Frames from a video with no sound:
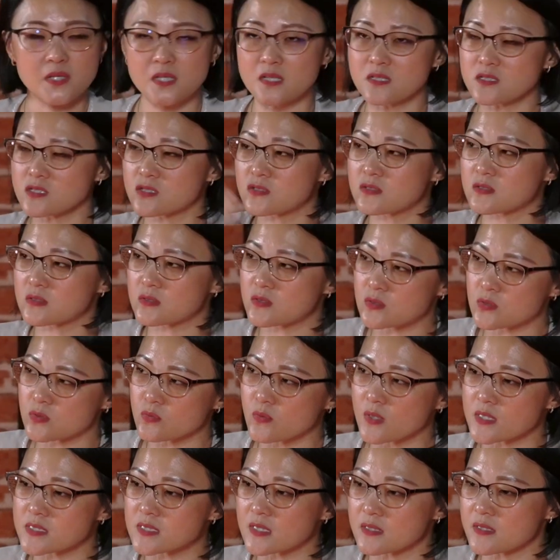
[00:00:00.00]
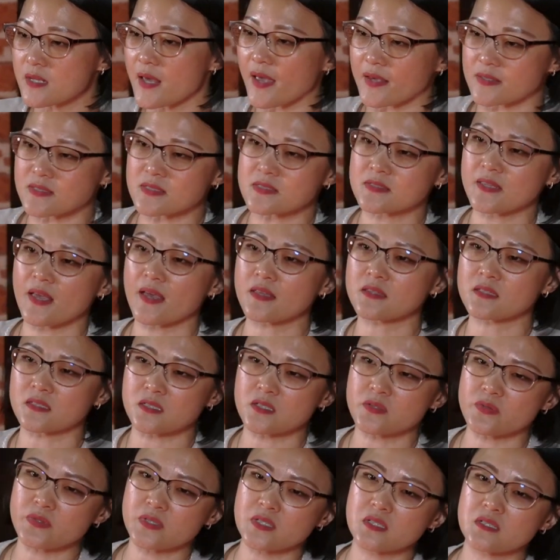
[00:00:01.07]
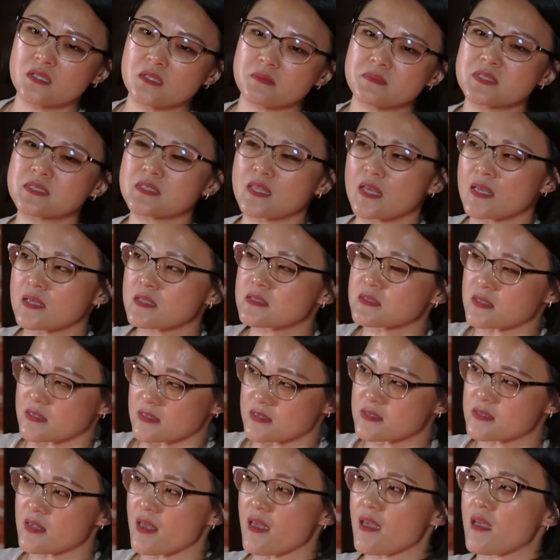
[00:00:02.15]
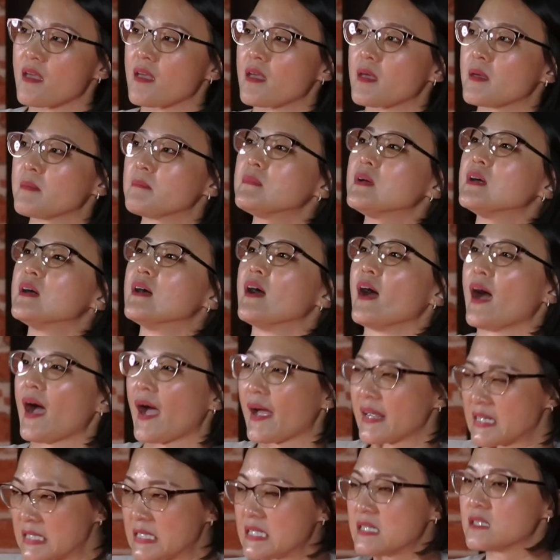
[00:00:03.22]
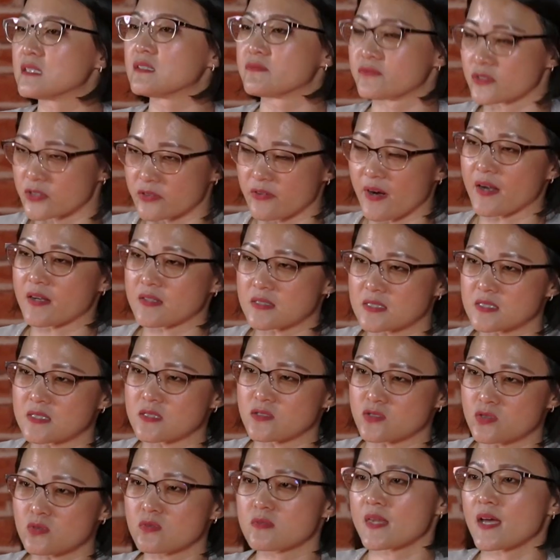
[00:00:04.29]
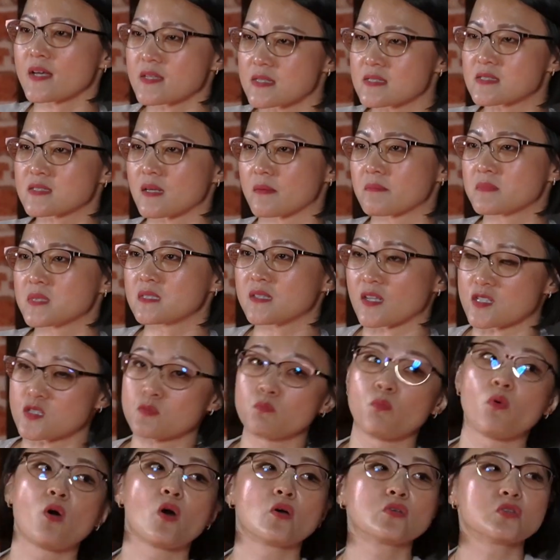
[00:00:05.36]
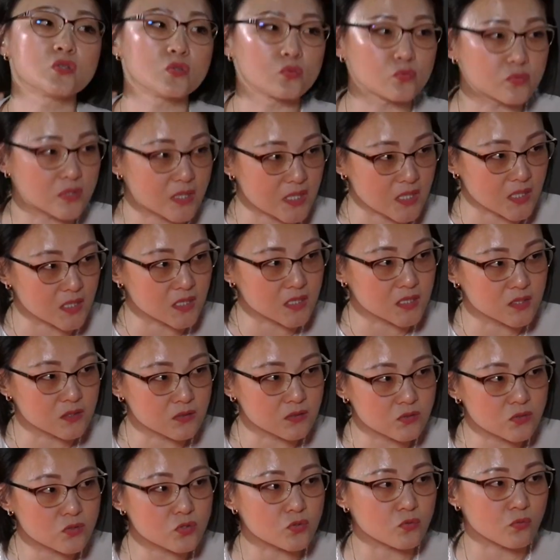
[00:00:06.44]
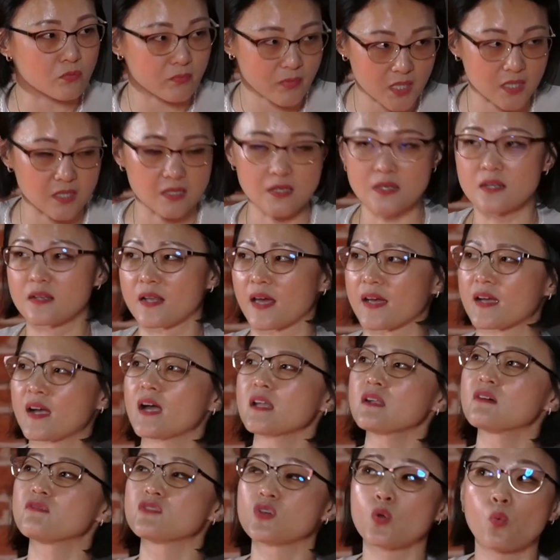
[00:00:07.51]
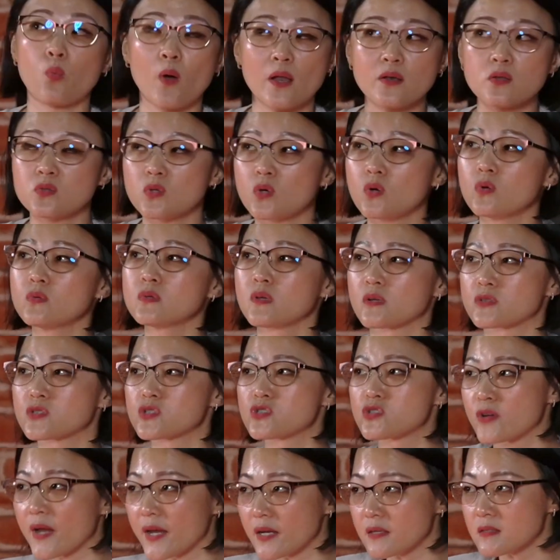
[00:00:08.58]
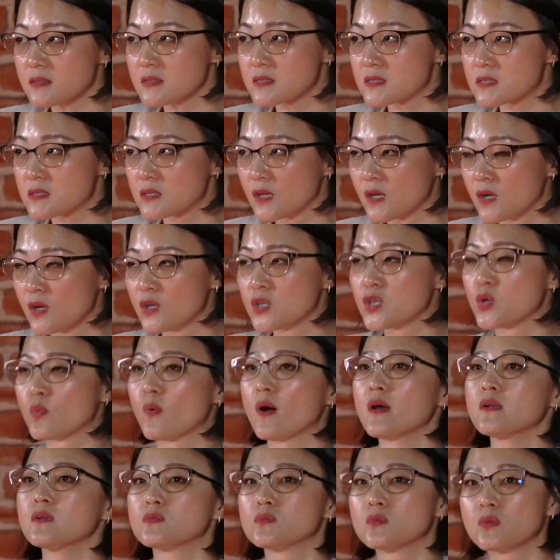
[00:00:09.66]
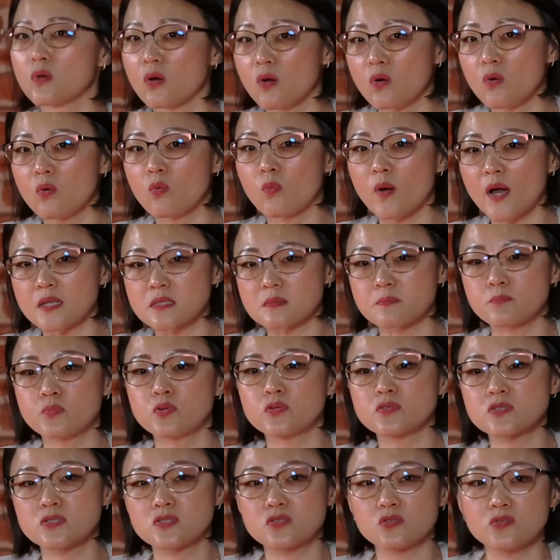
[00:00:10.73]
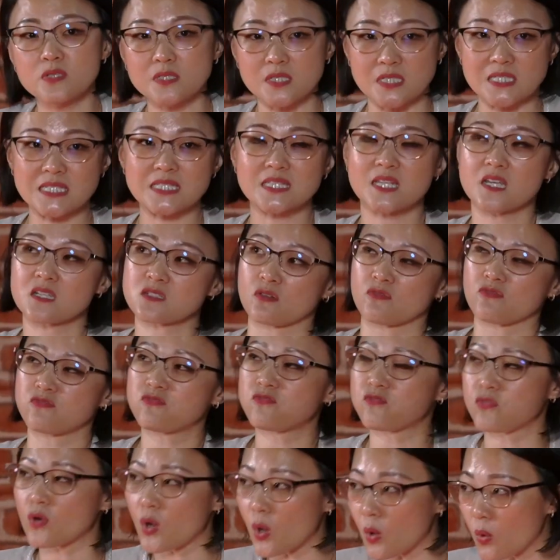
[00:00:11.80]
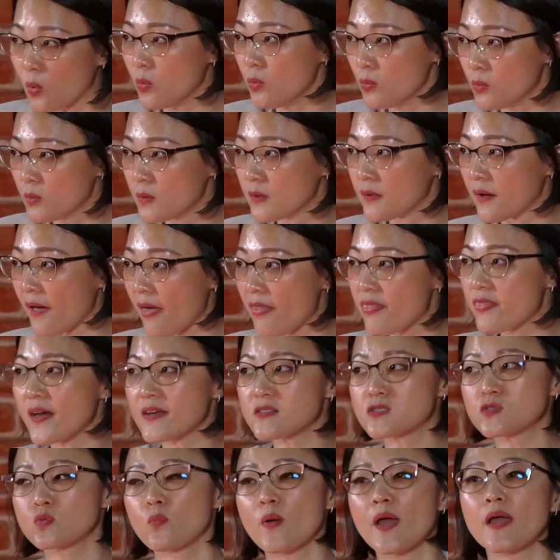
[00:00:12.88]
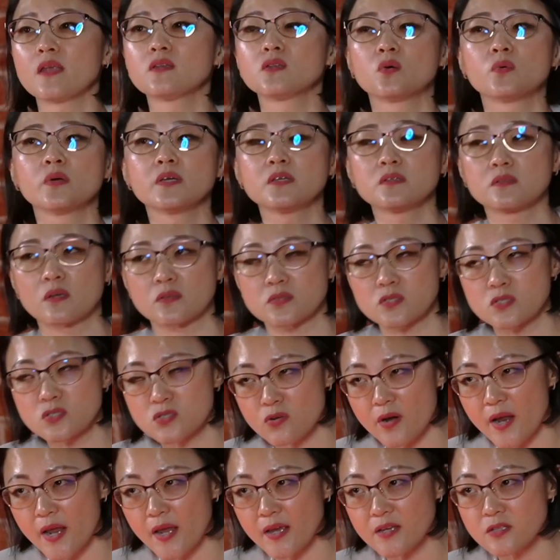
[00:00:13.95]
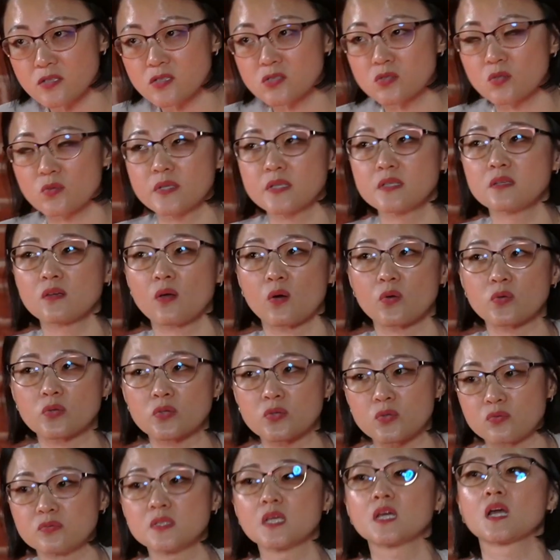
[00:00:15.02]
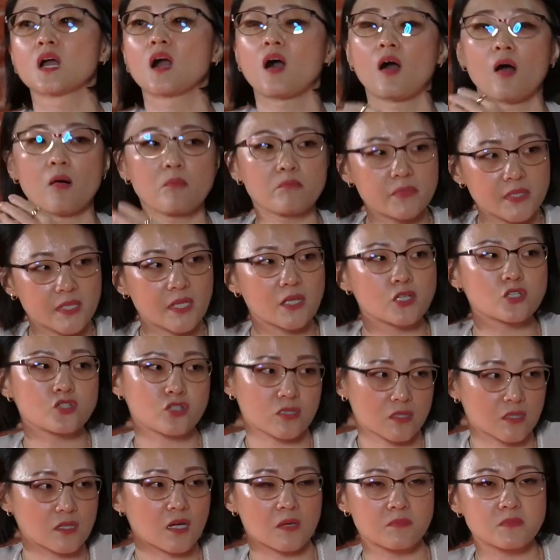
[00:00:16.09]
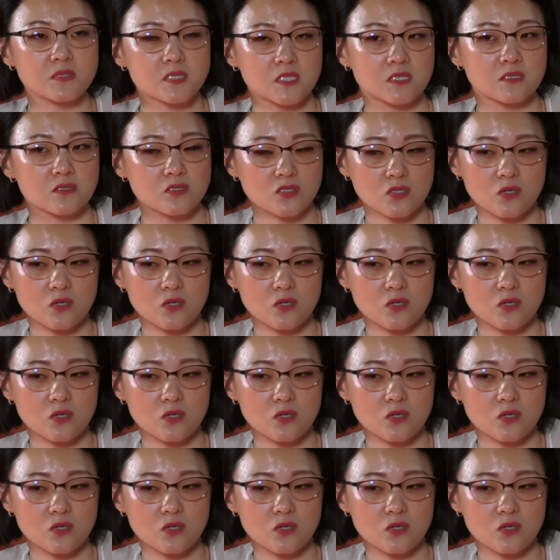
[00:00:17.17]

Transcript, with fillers: because to a certain extent the curriculum stays the same. I needed variety. So that is something that's more unique to me. Like kind of you want to know your strengths, you want to know what puts you in a state of flow. And that's mm. where knowing your strengths, knowing your unique combination comes in.